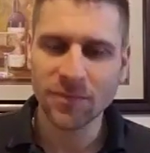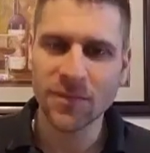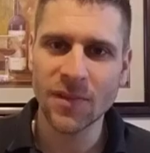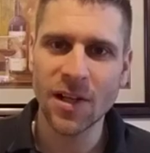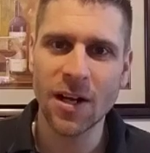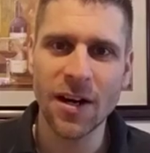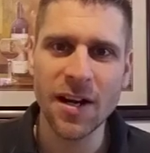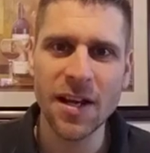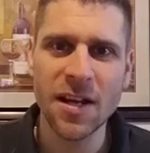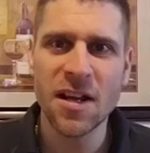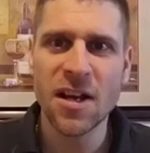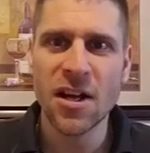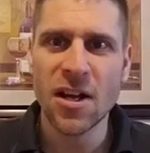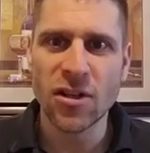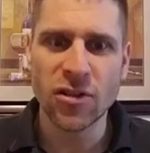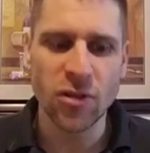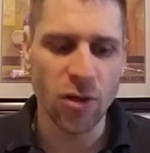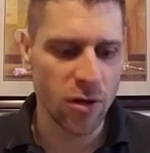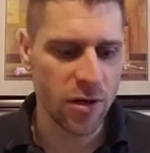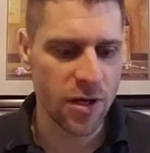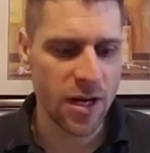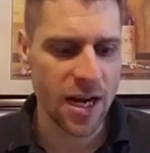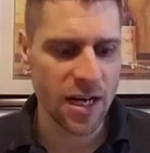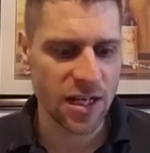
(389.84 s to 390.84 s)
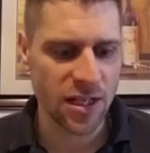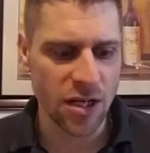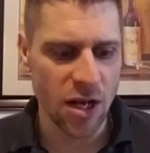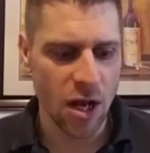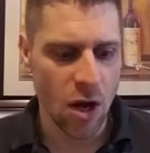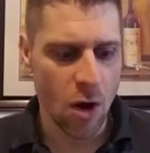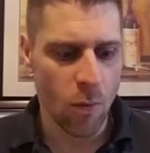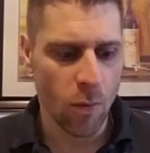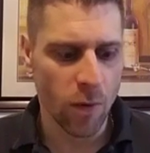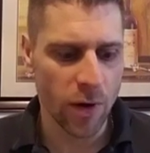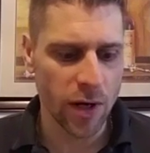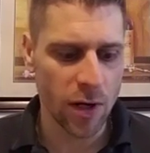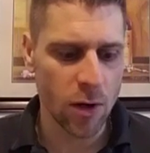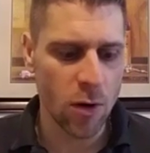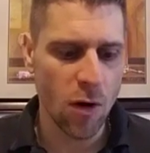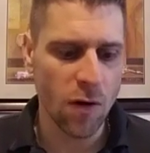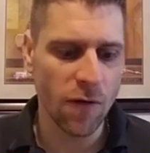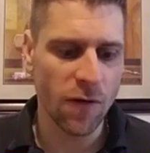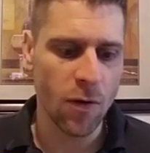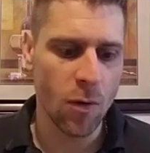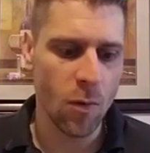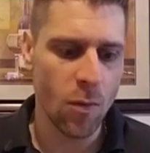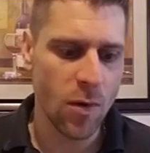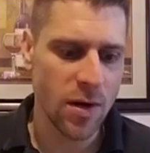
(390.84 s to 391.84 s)
All right, so next we're going to go
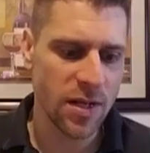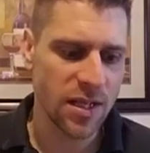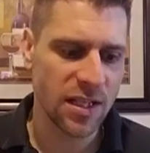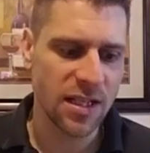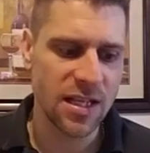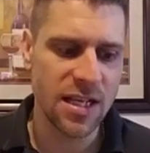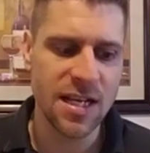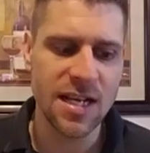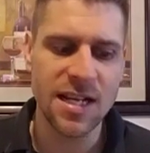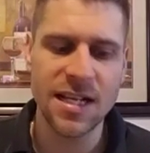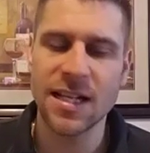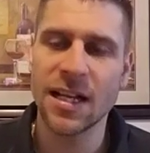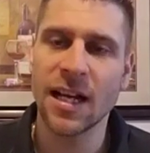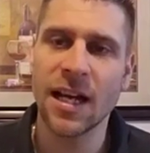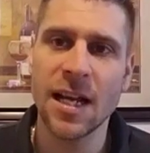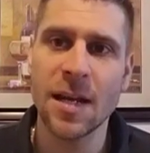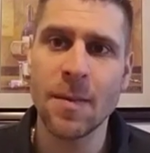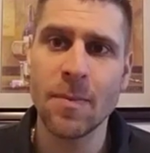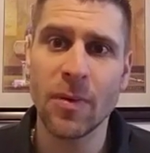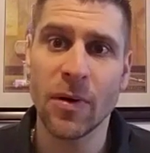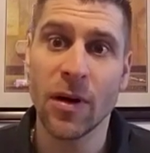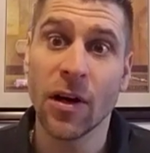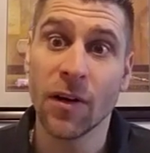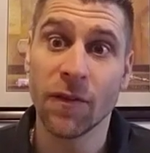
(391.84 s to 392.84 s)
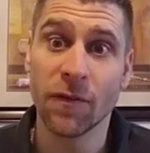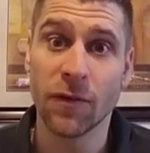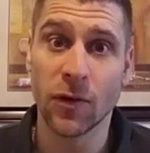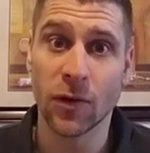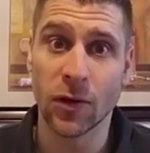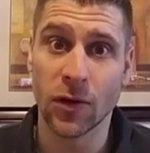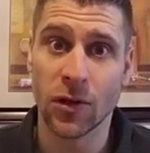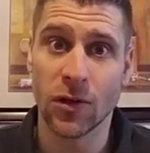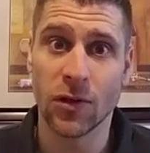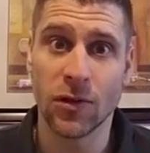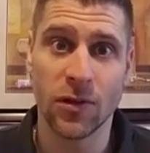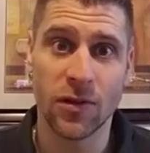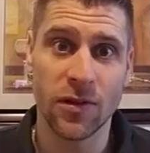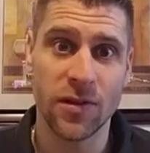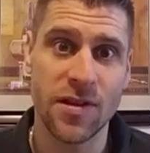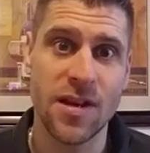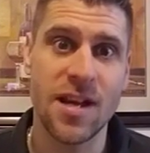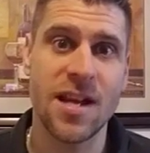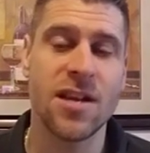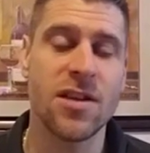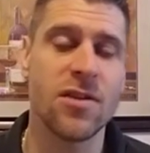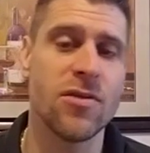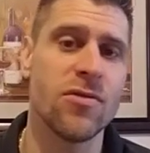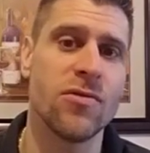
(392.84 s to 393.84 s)
over what's the type of girl
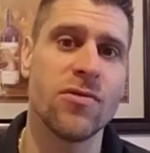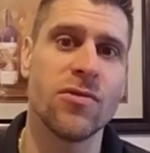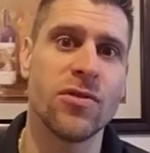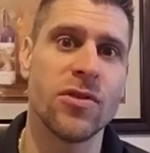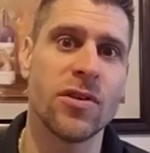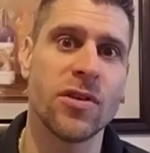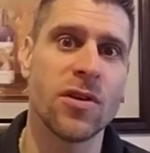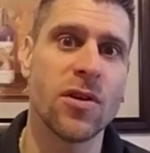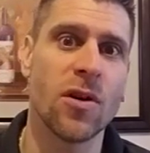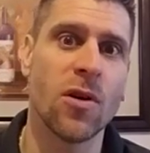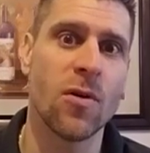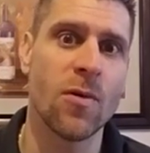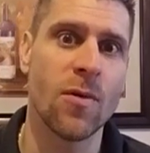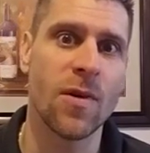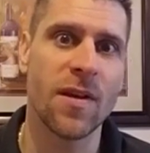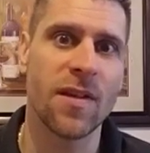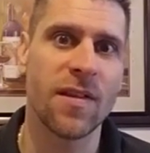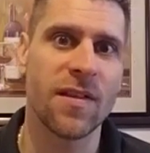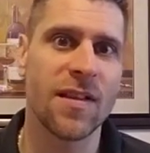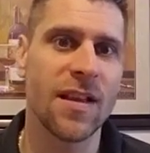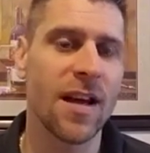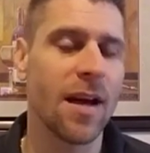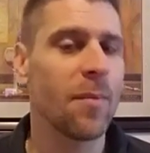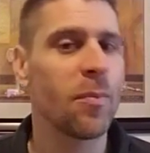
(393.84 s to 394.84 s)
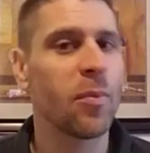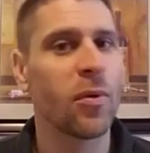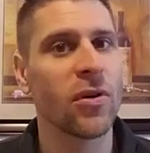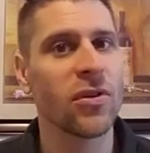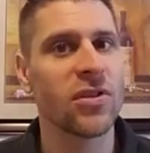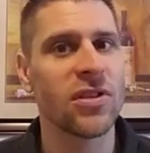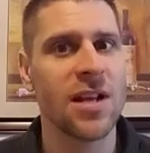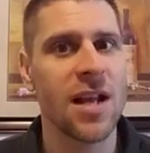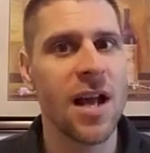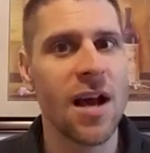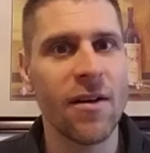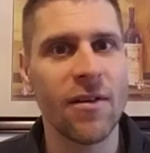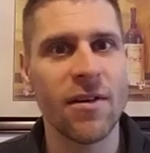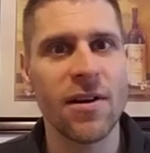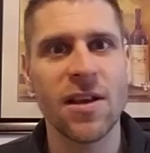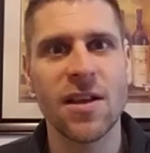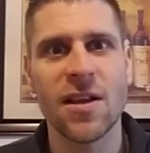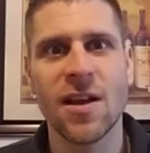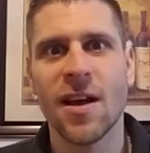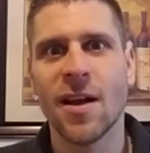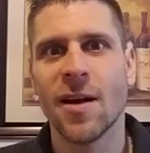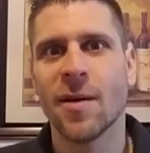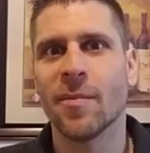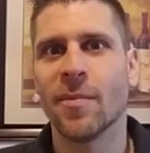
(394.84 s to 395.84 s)
that you should go with. Not
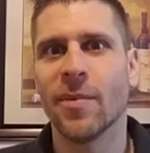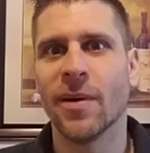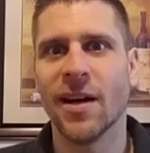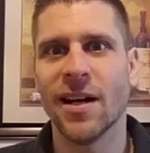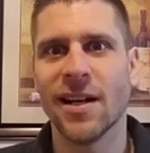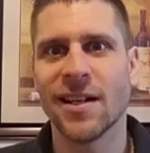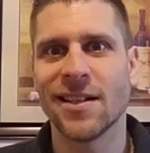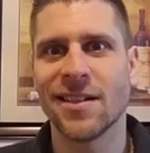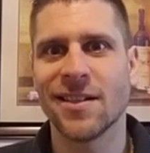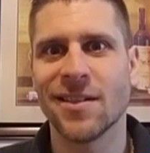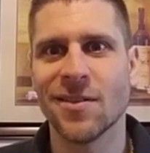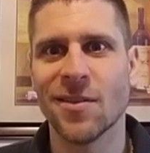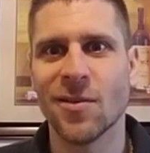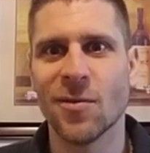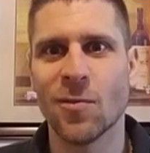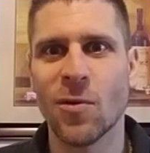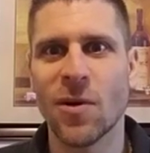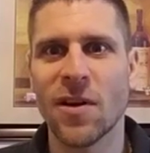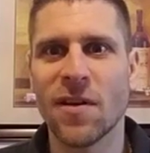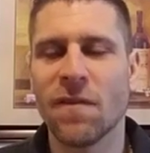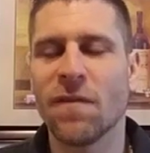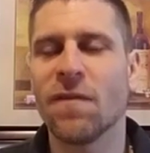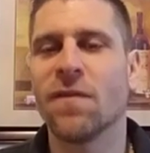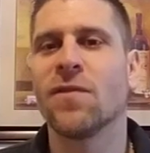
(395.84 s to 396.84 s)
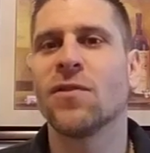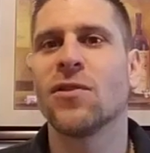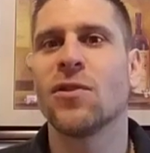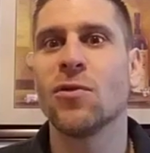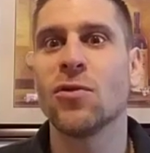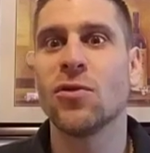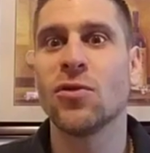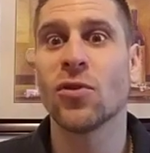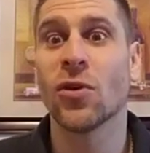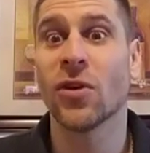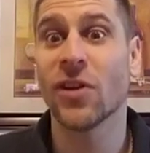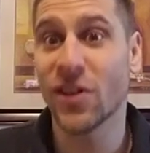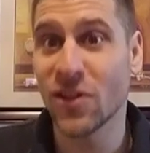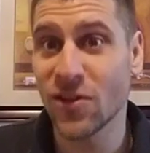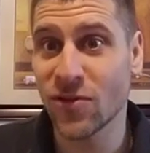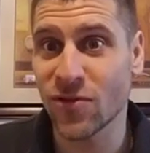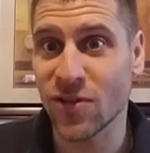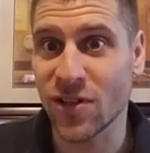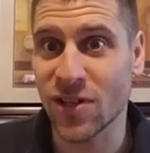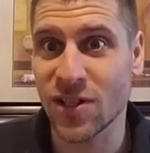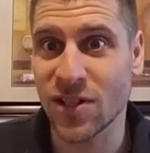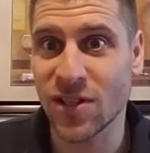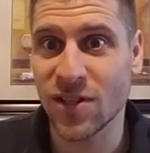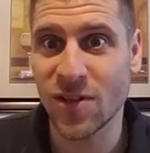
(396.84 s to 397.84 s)
personality, but what suits your
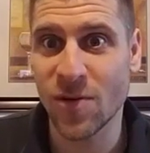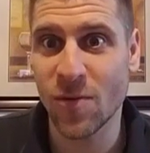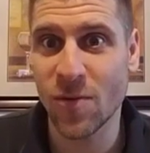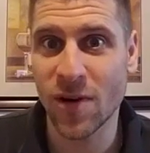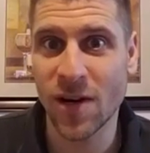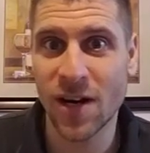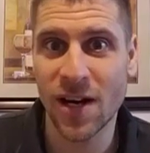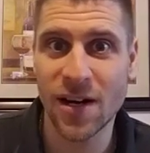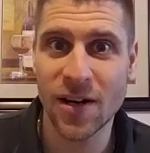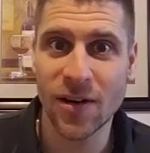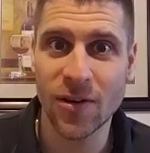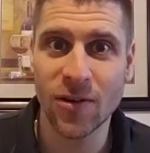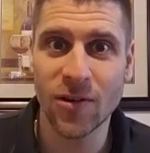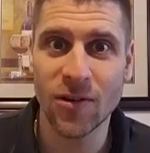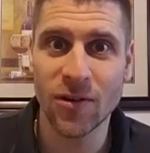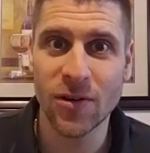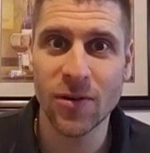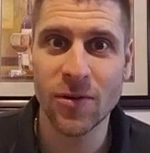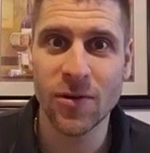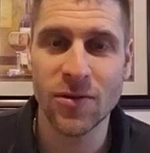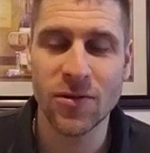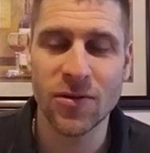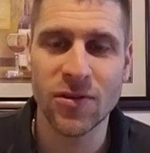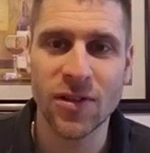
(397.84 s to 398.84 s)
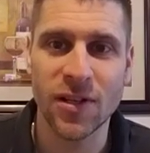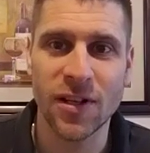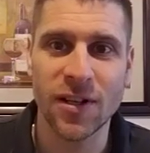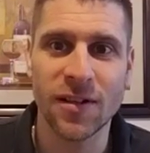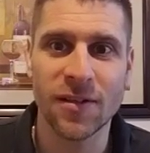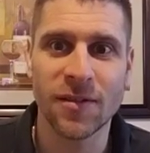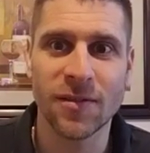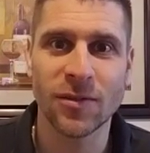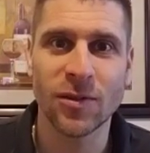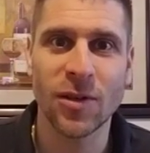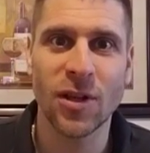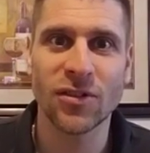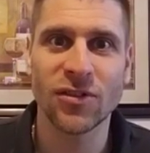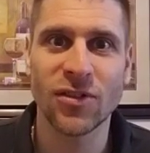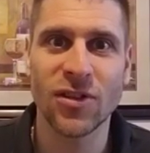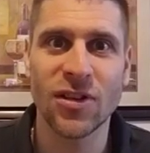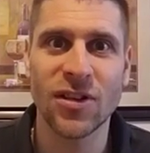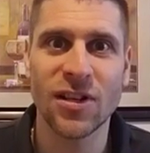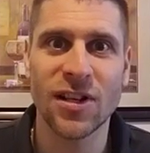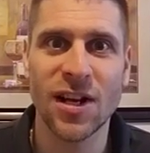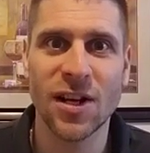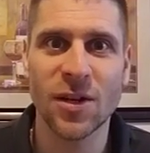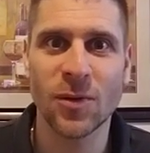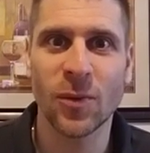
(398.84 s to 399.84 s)
interests and what kind of girl are you interested So I'll see you in
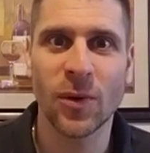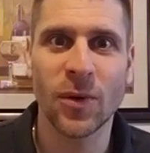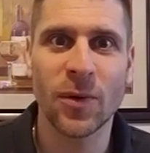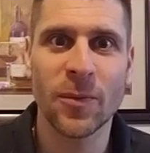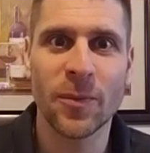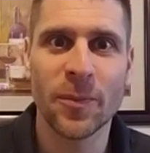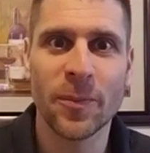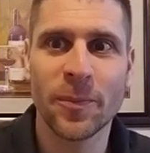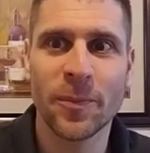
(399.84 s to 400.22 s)
the next one.